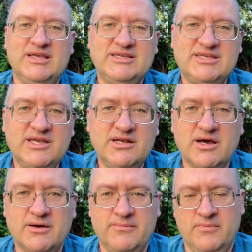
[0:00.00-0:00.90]

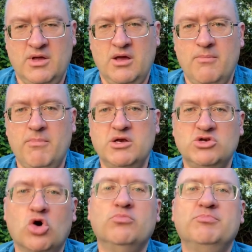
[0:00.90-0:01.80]
China, but
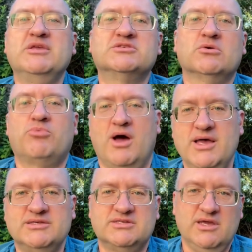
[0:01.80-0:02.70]
don't be
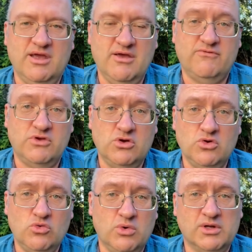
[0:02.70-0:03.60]
surprised if
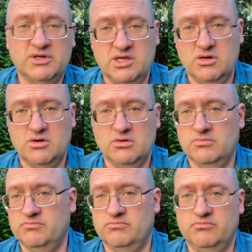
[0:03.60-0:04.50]
you will hear
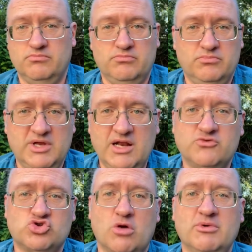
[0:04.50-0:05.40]

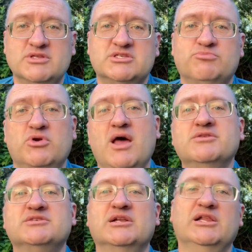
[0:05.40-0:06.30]
native Germans
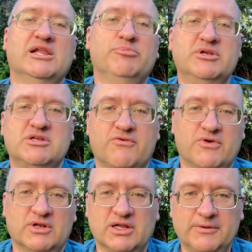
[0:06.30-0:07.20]
pronounce it a little bit
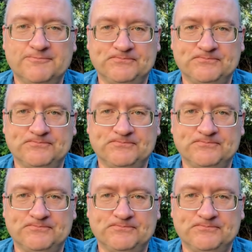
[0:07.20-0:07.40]
differently.